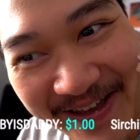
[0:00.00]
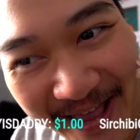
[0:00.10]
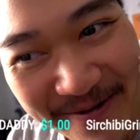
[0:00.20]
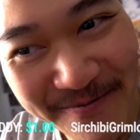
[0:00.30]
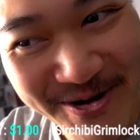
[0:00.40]

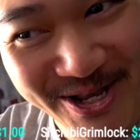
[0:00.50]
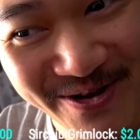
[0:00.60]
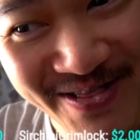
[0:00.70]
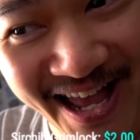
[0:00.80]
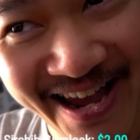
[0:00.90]
And we're
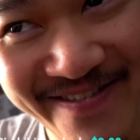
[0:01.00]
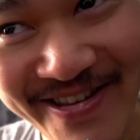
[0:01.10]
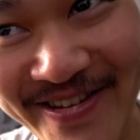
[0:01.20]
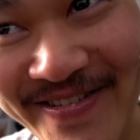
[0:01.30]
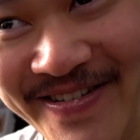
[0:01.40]
still live
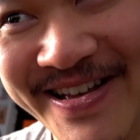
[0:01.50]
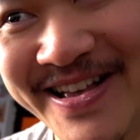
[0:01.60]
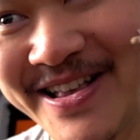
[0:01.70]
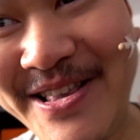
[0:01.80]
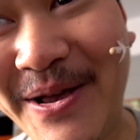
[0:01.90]
too.
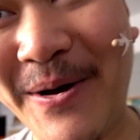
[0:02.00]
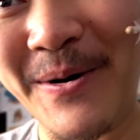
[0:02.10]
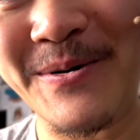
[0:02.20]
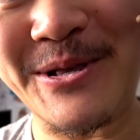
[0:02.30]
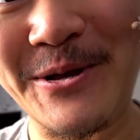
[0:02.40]
So.